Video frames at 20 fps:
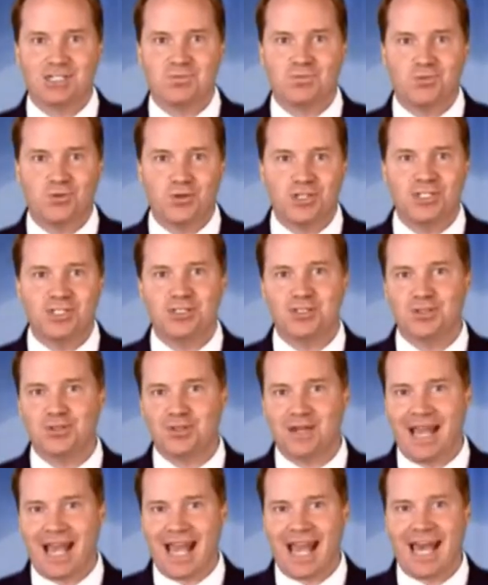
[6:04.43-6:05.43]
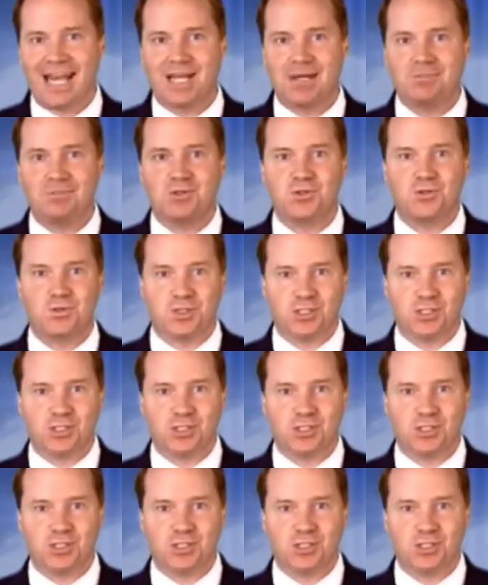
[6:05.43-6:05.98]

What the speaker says: pretty soon add up to